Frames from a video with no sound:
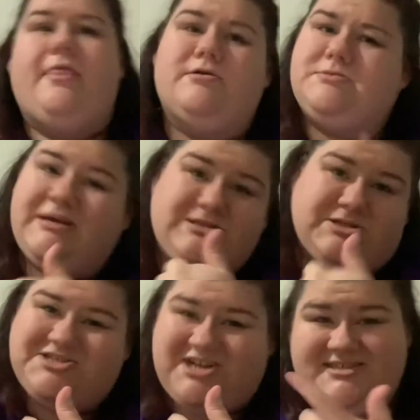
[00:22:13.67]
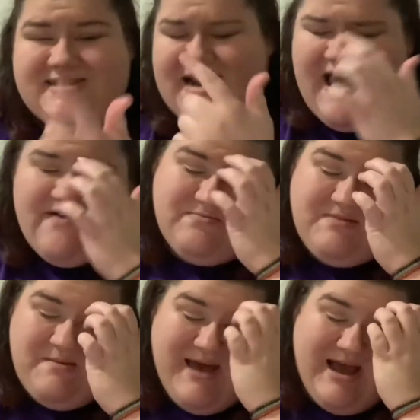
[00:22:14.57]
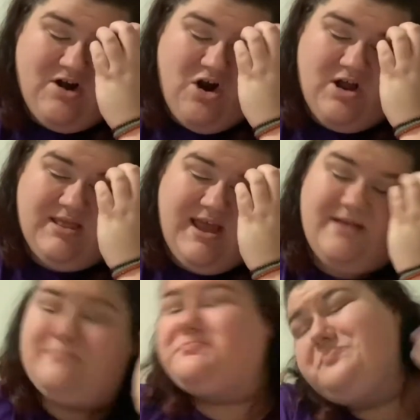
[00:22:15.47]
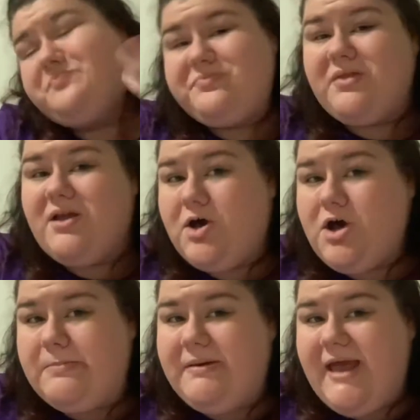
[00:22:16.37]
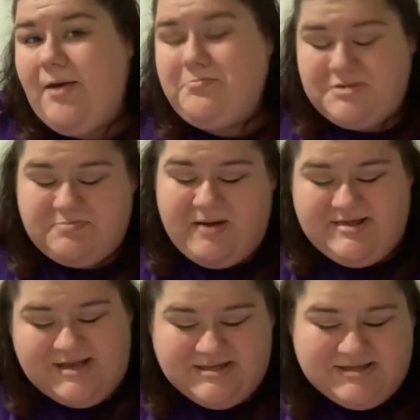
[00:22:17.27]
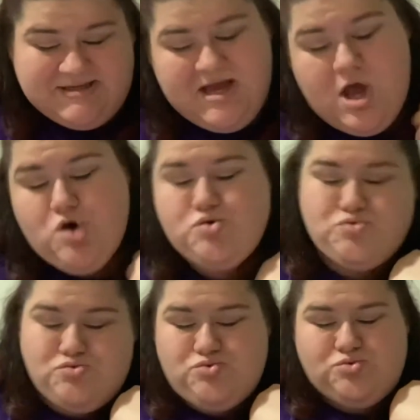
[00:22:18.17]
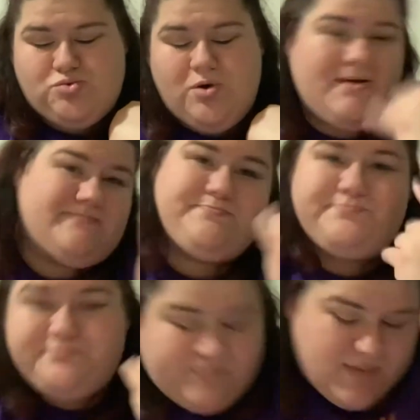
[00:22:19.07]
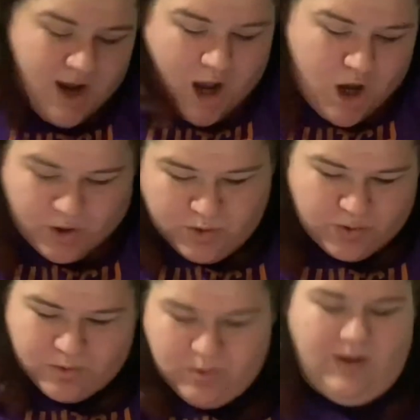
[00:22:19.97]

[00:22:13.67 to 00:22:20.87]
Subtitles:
muscle strains that I have in my back currently could be helped by this. Ooh. Ooh.